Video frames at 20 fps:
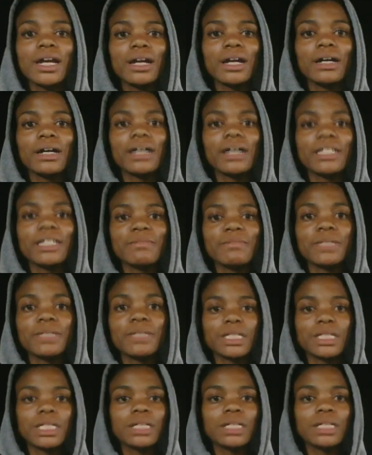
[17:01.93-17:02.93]
and
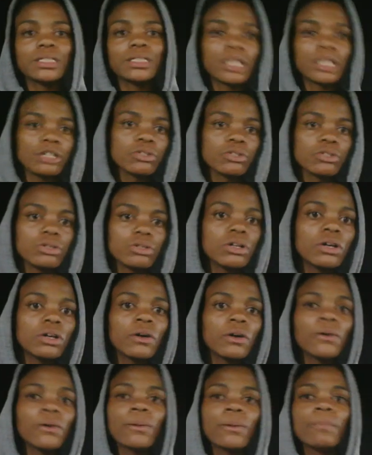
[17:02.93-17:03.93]
maintain their
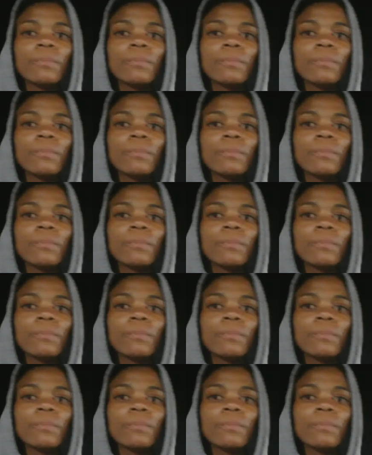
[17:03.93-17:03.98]
stock,